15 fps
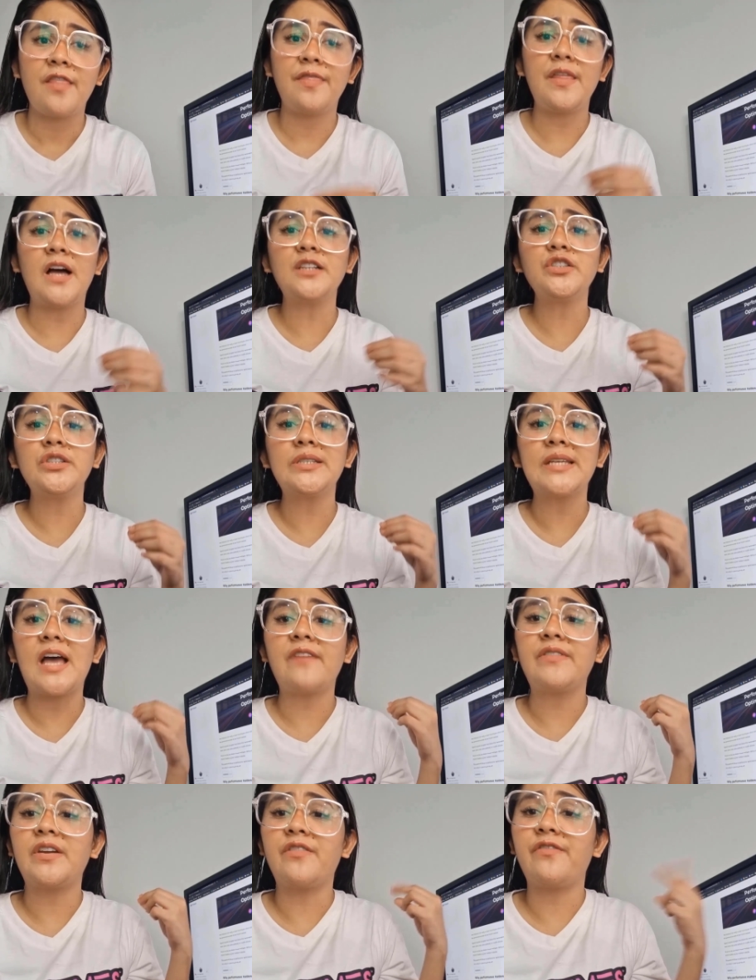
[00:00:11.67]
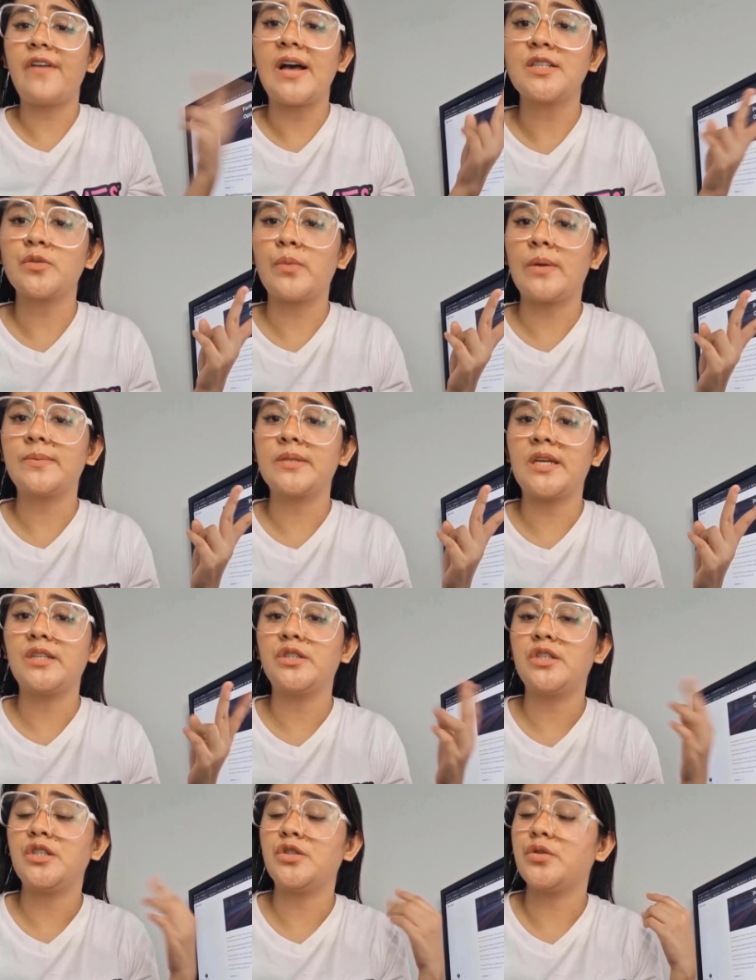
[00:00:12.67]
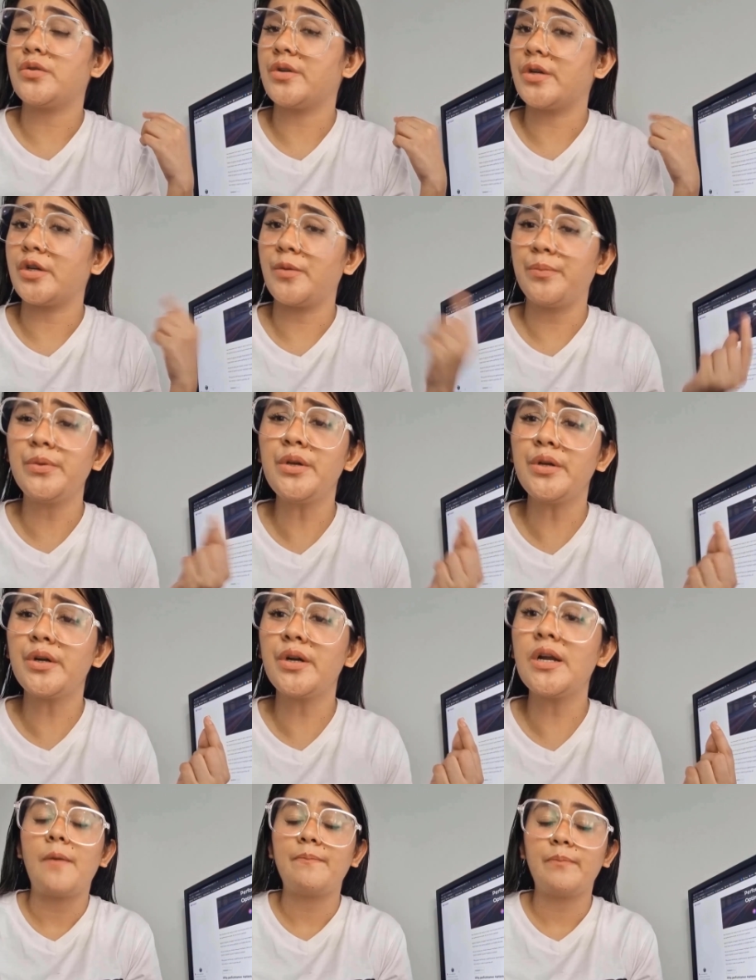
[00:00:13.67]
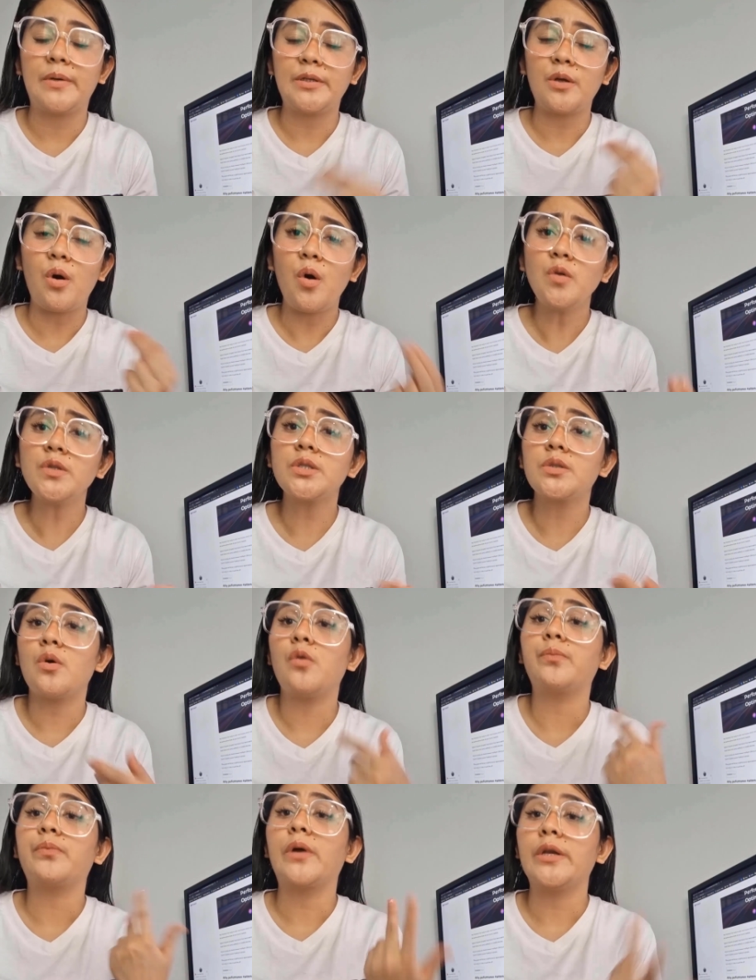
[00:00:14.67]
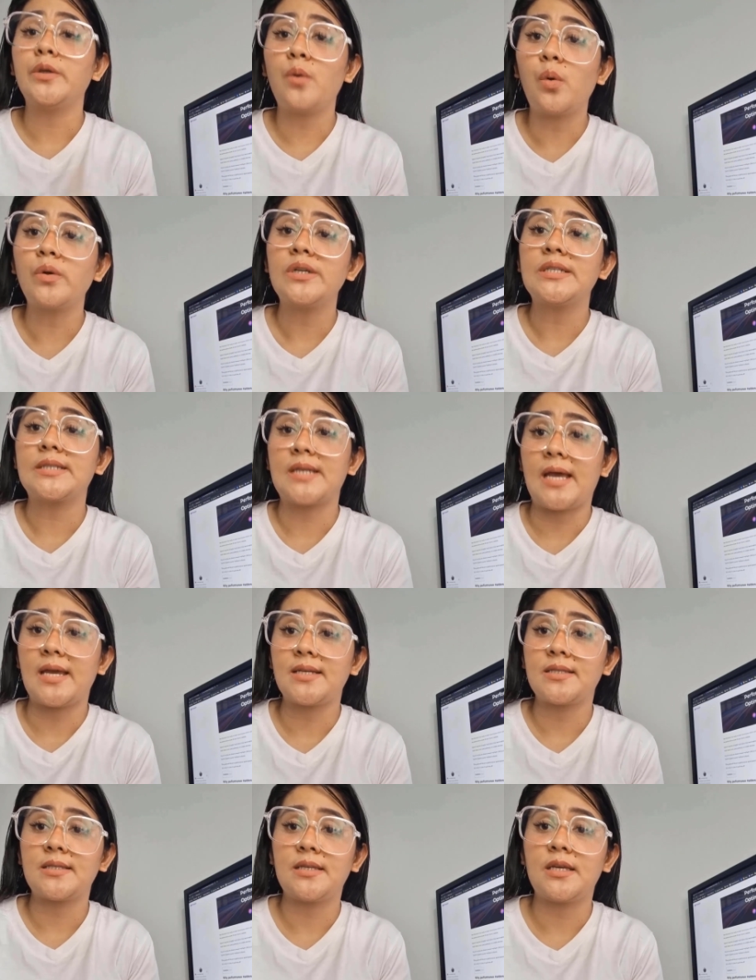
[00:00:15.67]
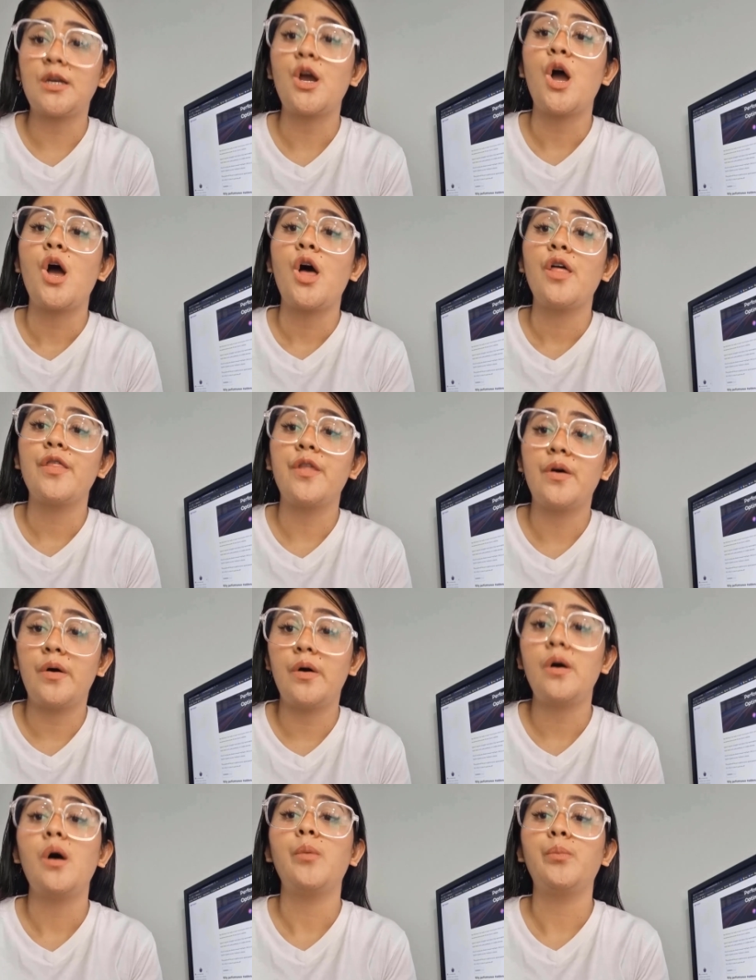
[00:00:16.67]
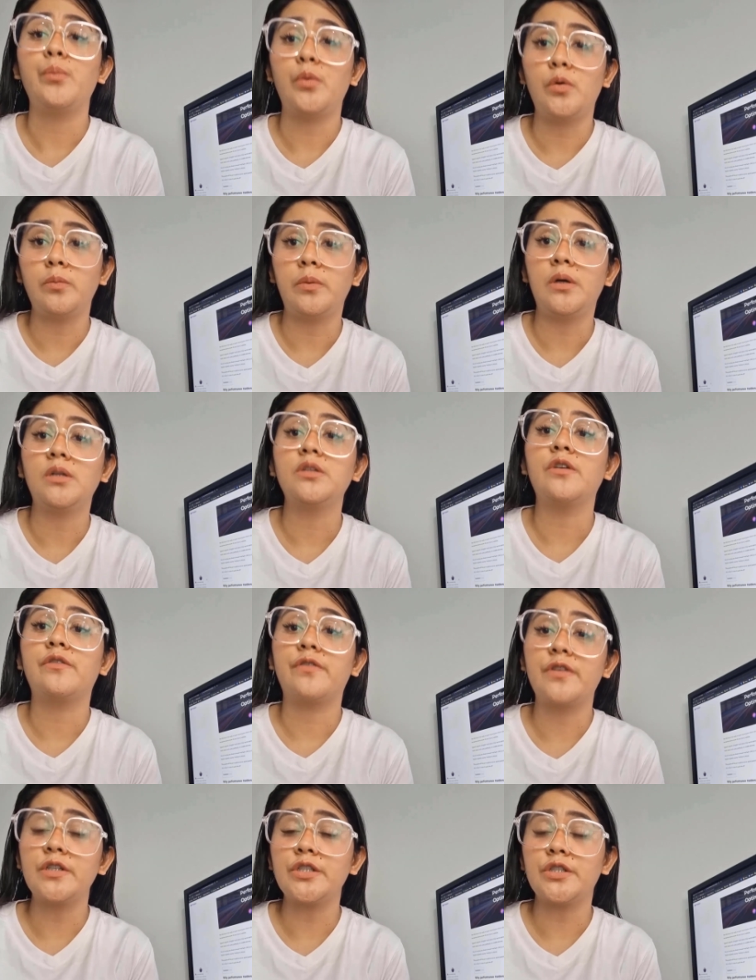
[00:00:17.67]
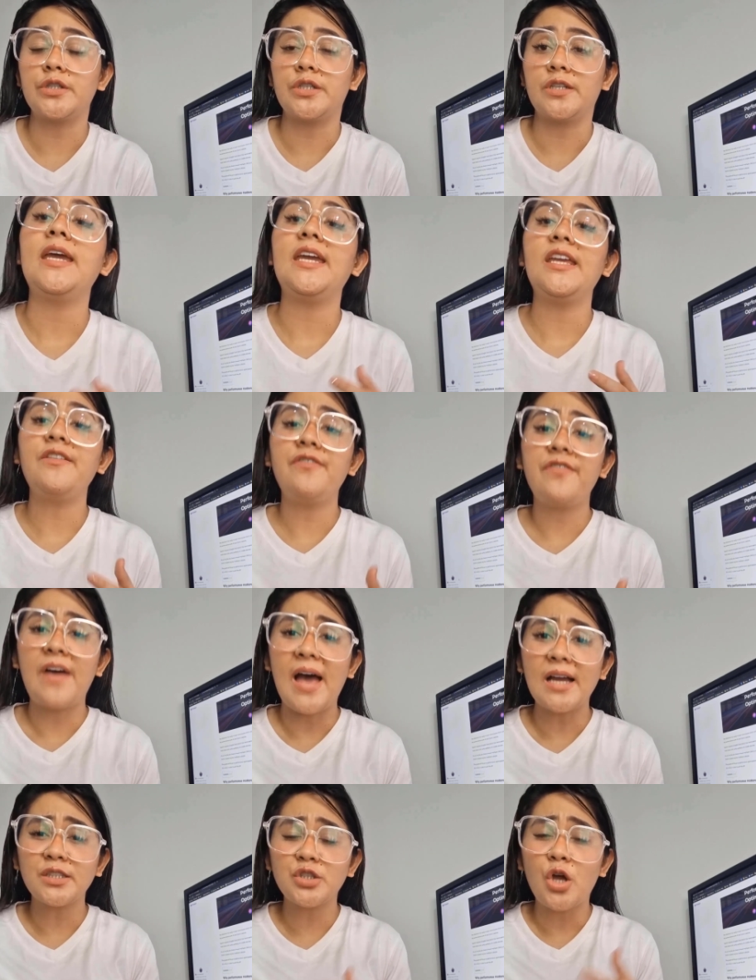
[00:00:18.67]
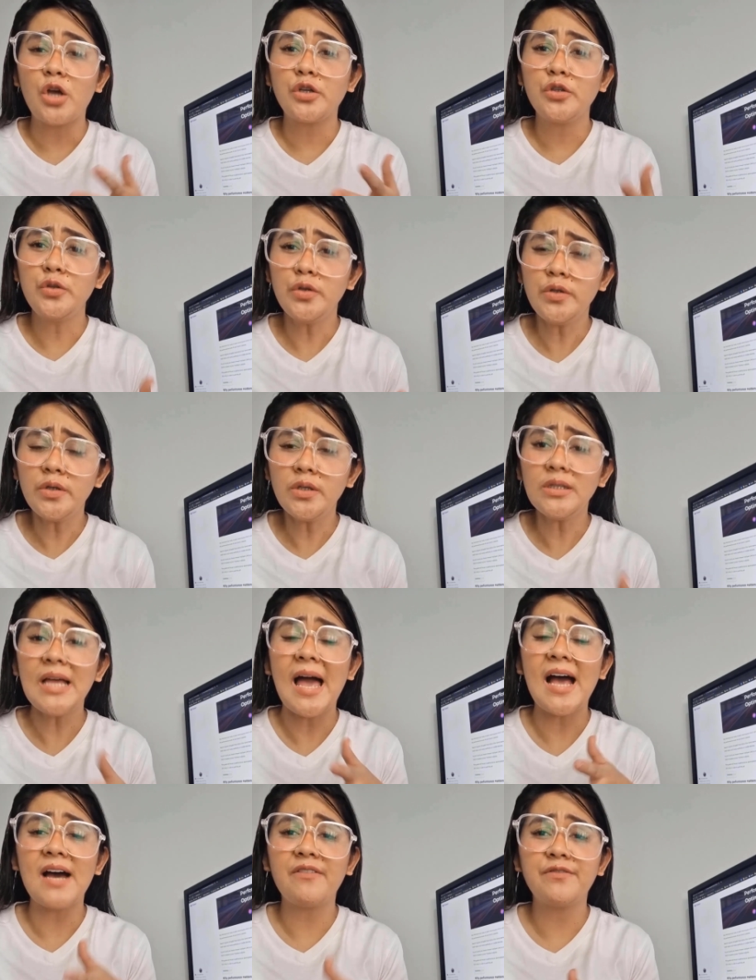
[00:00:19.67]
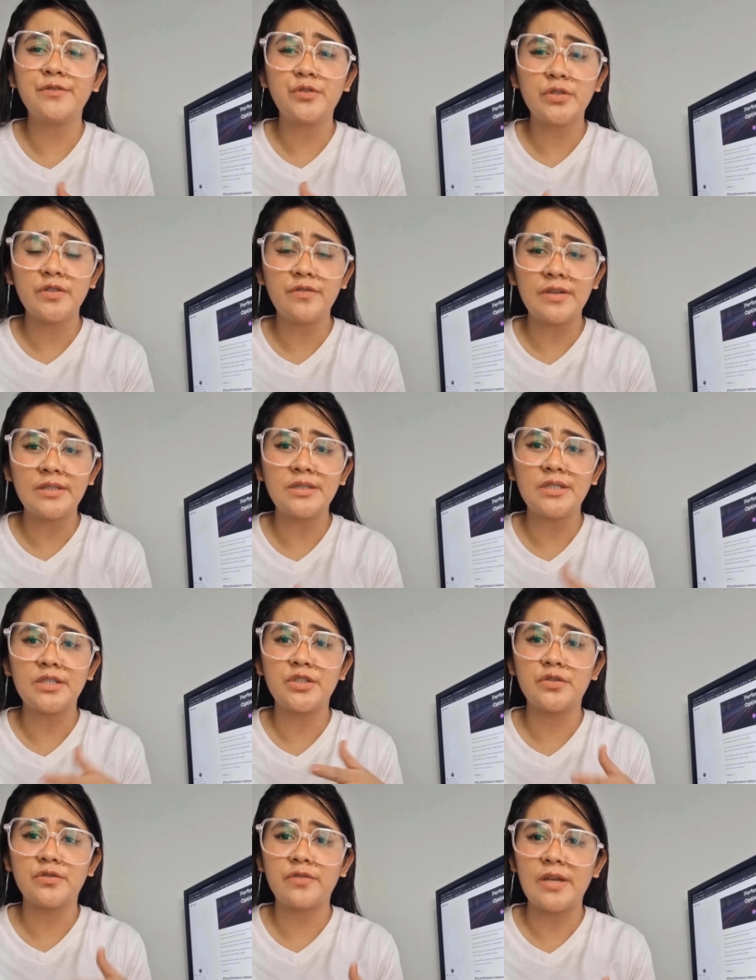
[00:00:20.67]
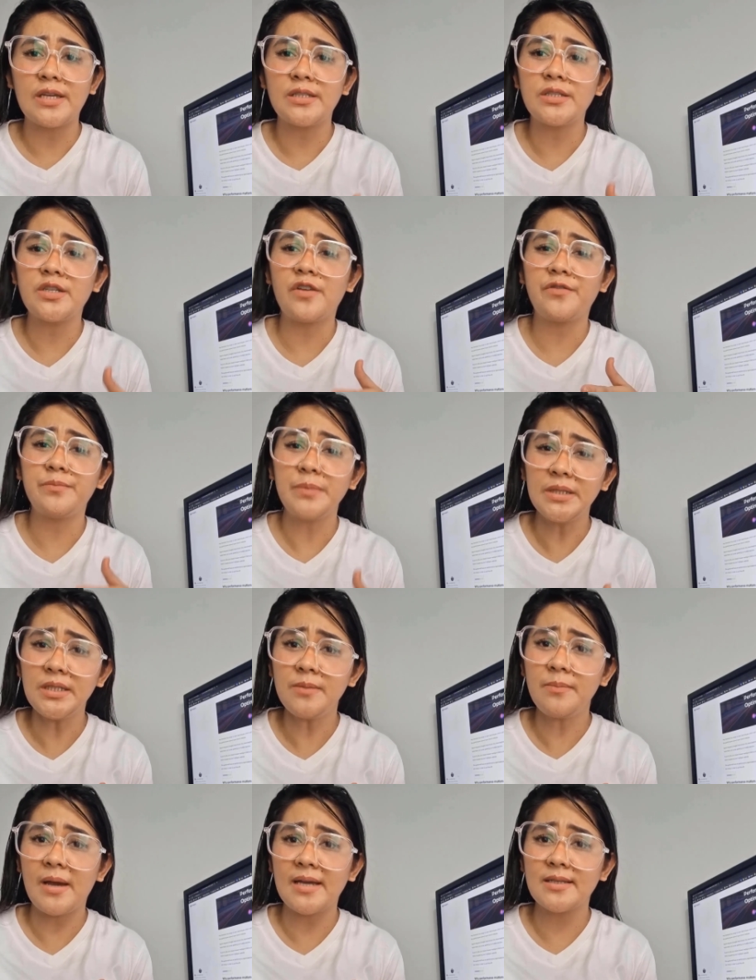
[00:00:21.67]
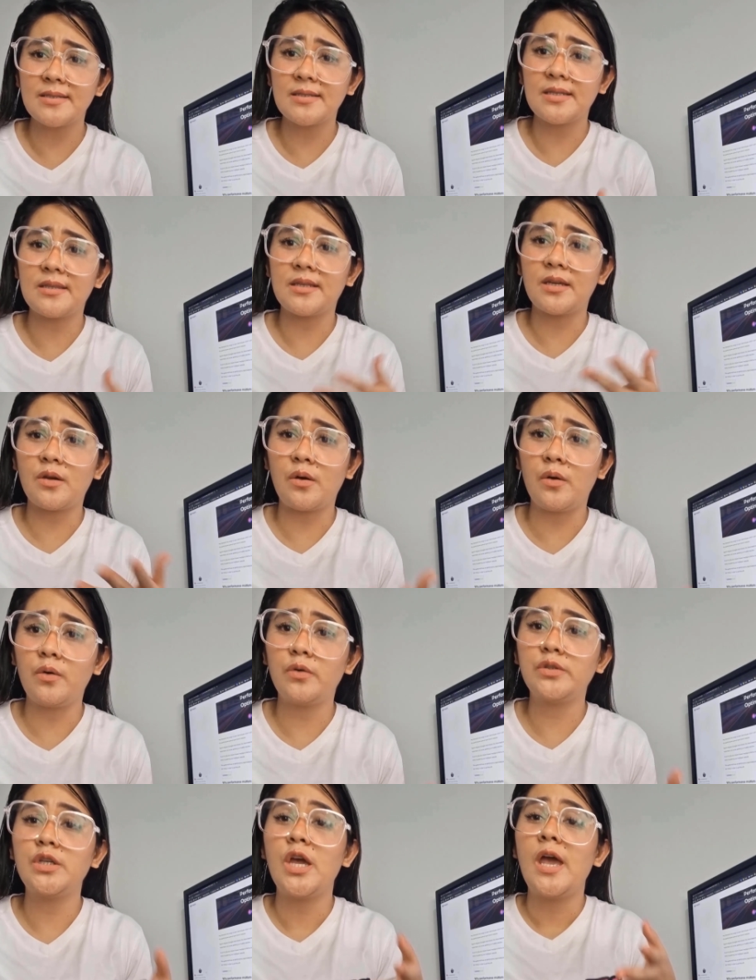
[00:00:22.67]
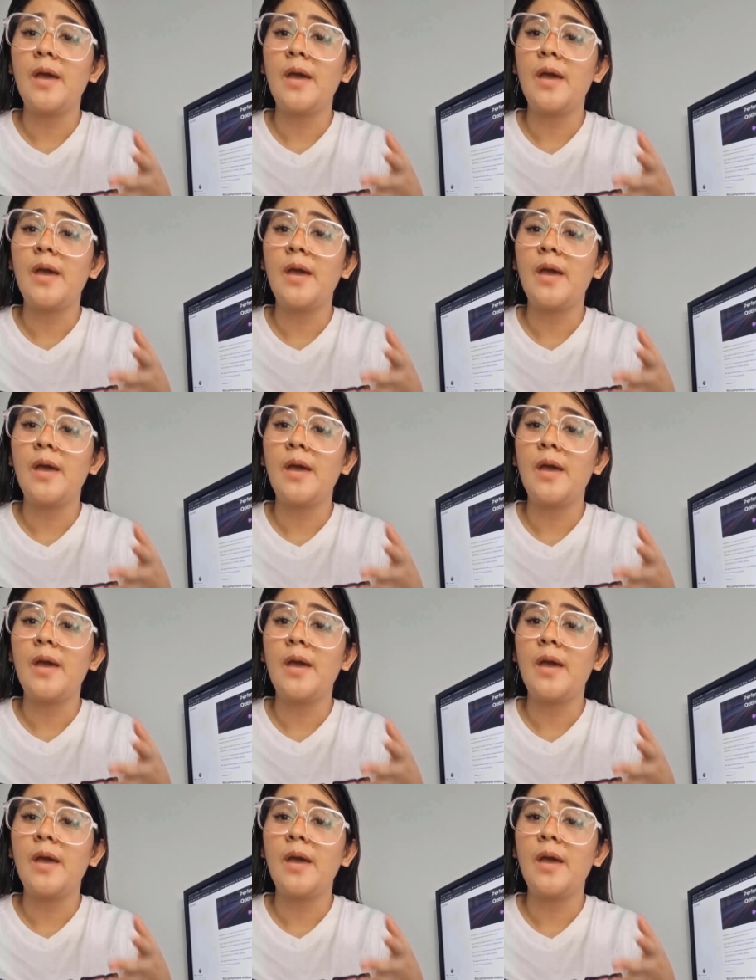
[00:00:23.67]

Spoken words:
Not just having a fast website into their computer, but also prioritizing the mobile version. In fact, Google have driven this trend of minimizing the code